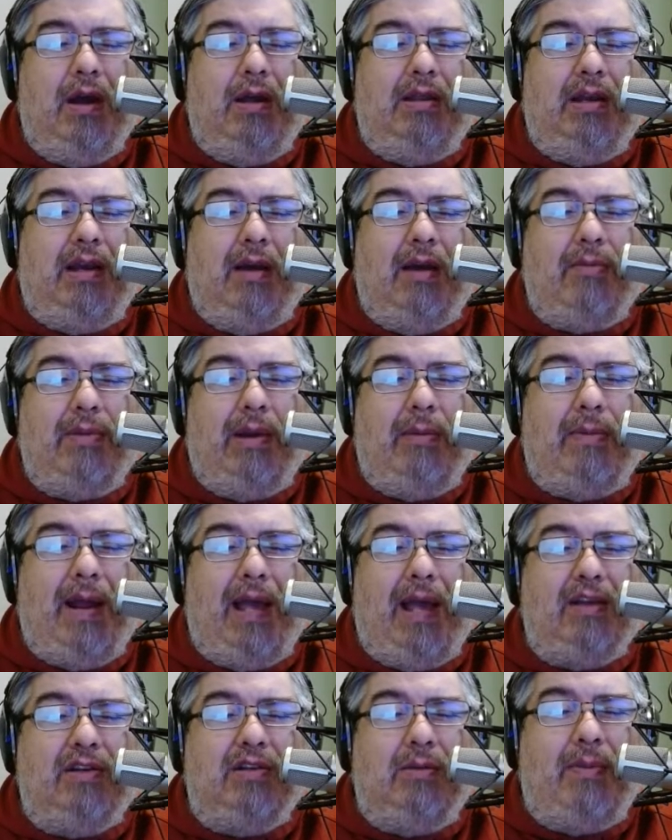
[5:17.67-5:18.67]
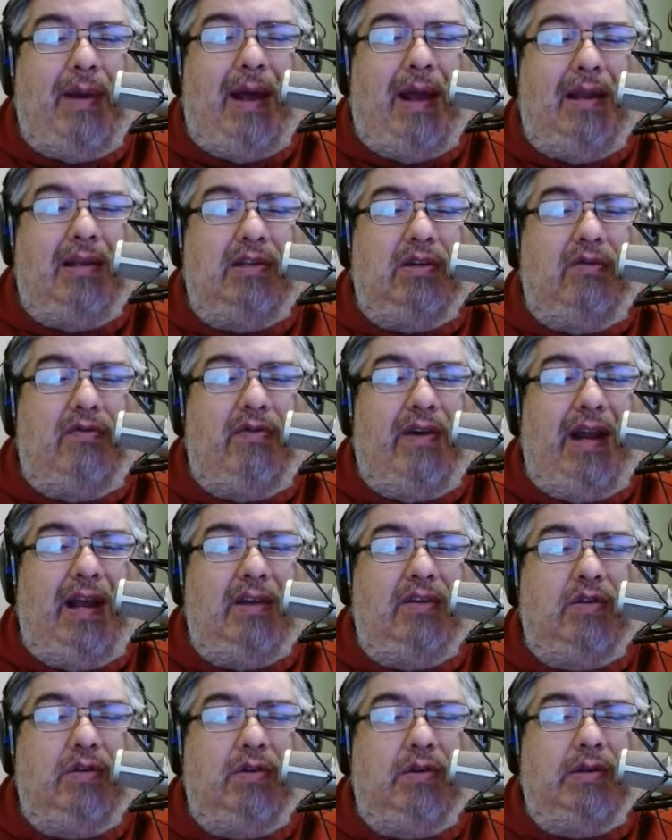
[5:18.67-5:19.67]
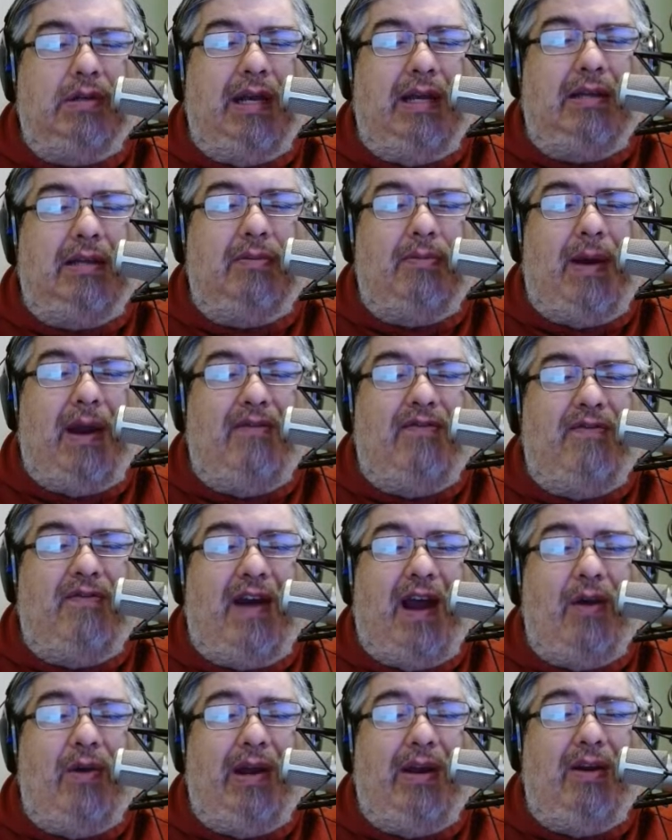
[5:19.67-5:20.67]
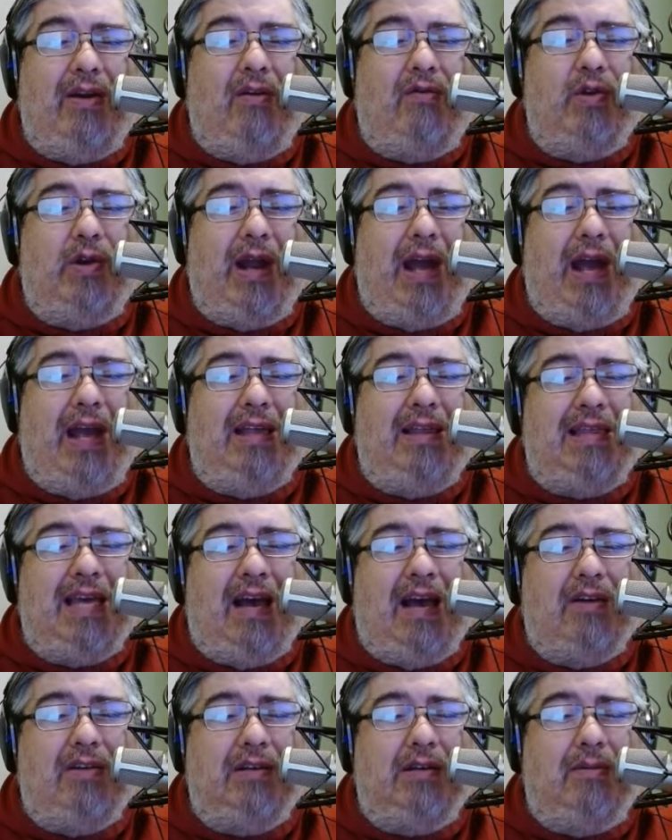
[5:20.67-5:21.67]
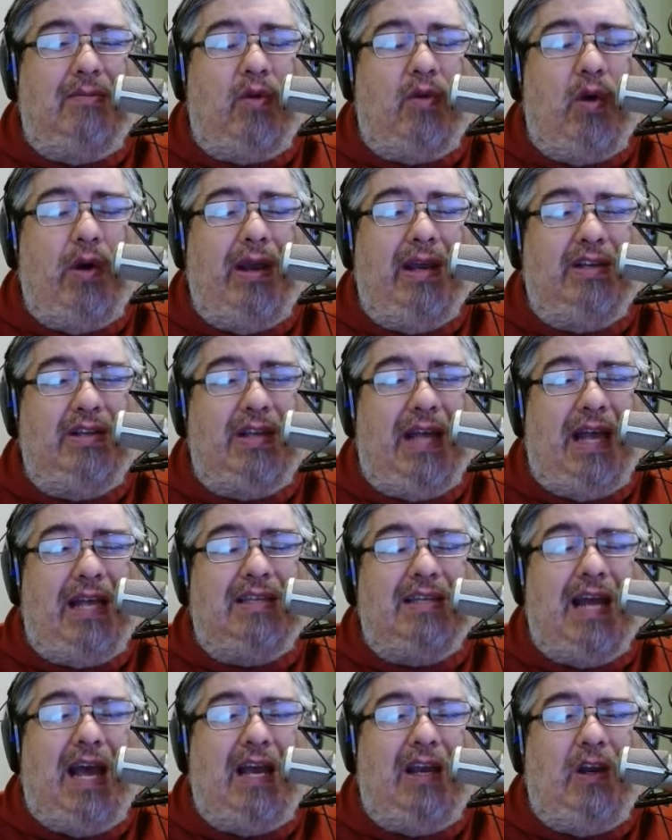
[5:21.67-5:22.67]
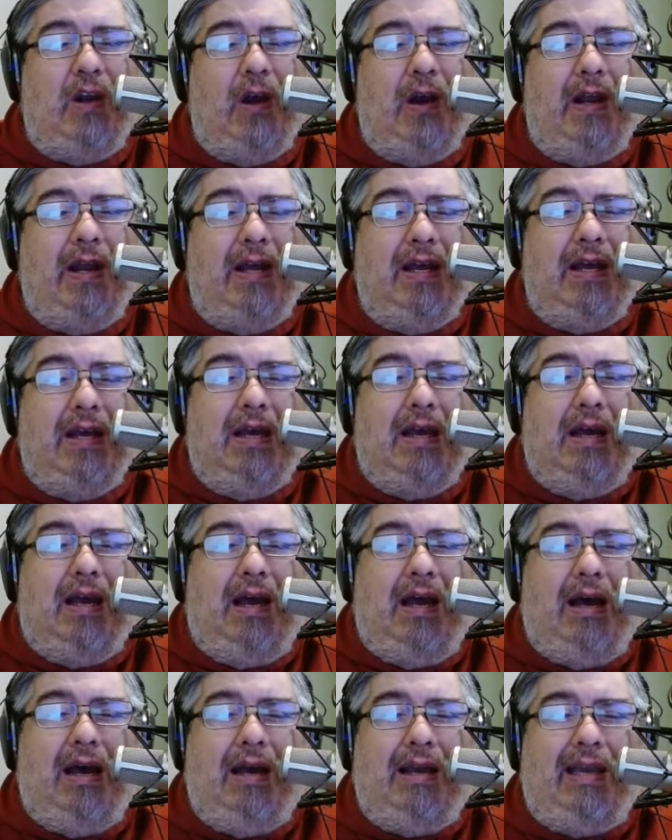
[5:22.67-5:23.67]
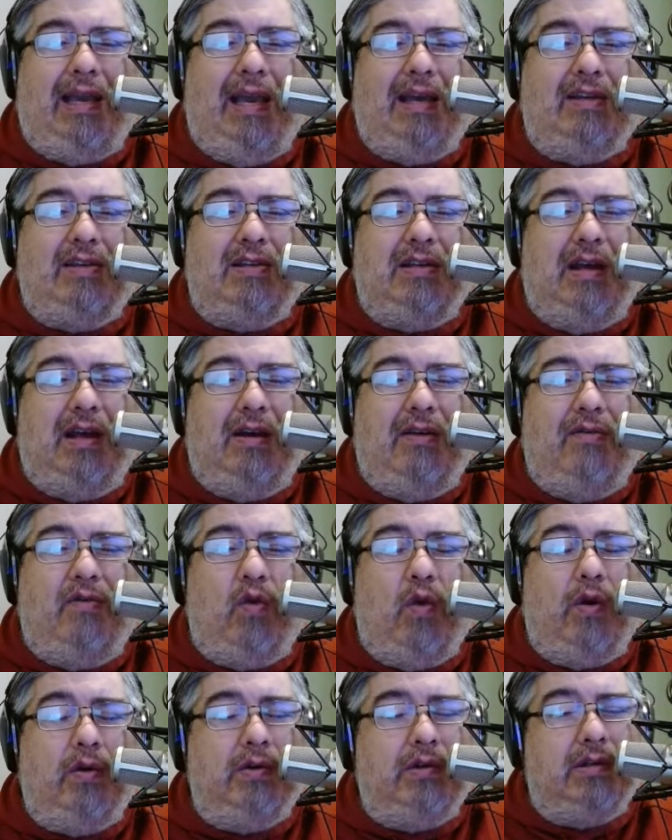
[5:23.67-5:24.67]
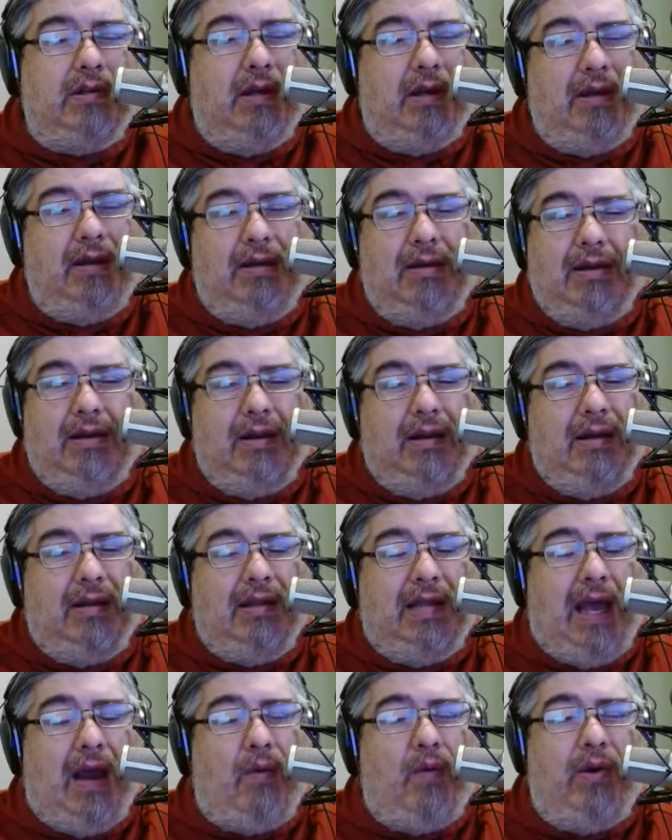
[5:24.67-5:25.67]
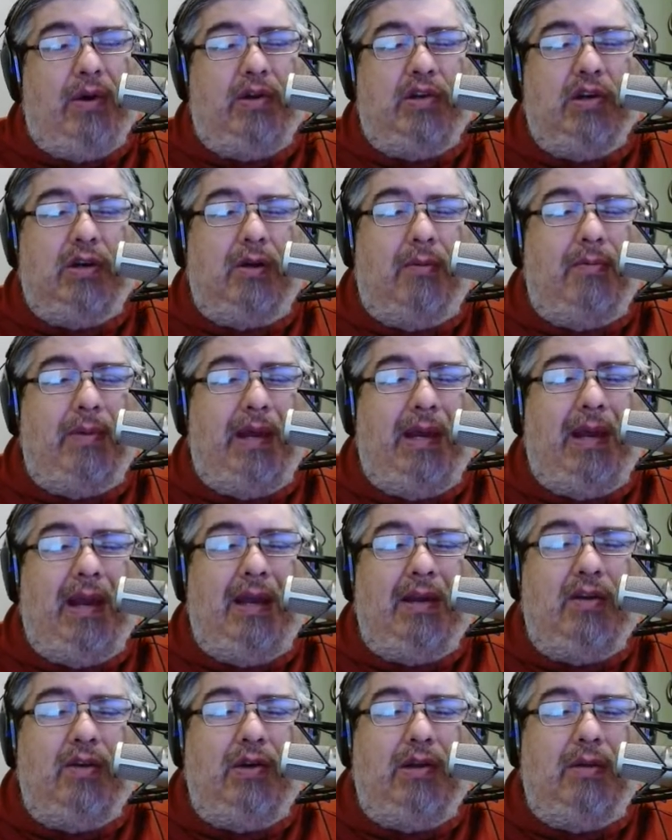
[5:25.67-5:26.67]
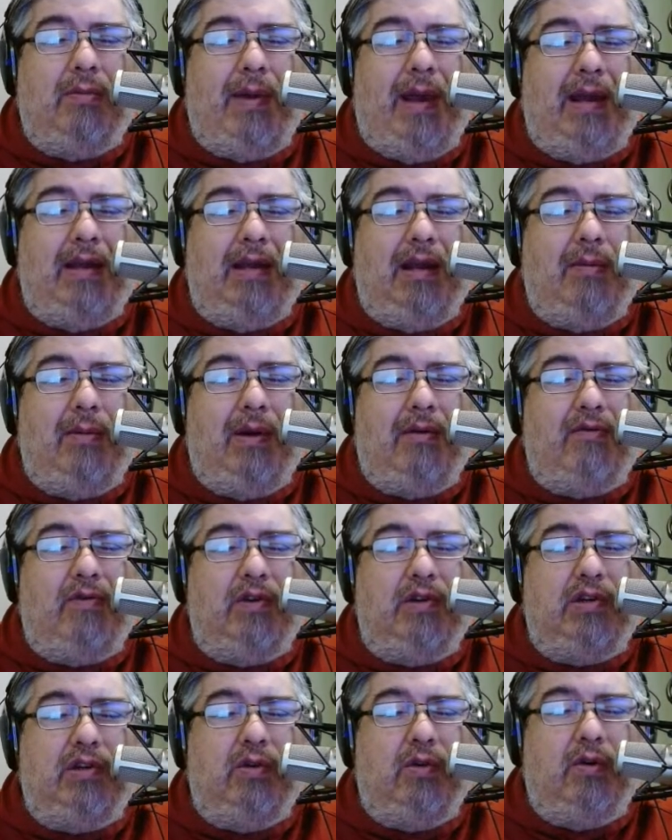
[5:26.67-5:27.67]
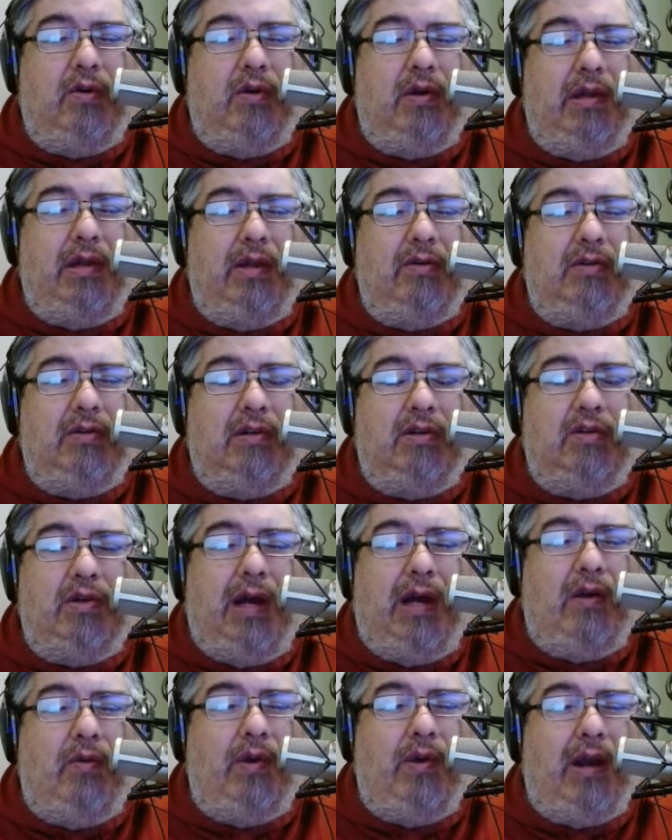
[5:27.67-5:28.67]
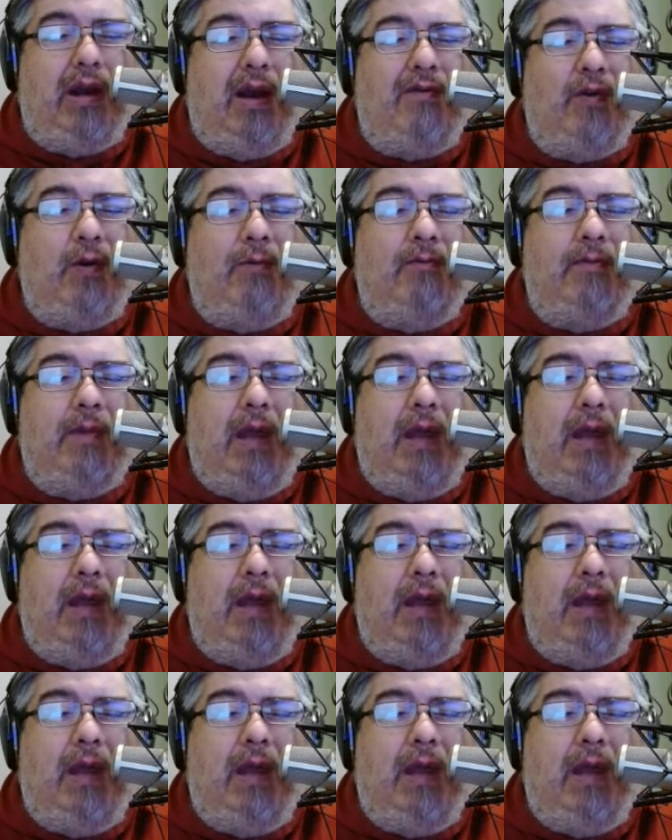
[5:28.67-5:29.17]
The company plans to balance their financial sheets by firing over 9,000 employees. That's not good. That one took a big hit during the pandemic for sure, and they're still trying to recover.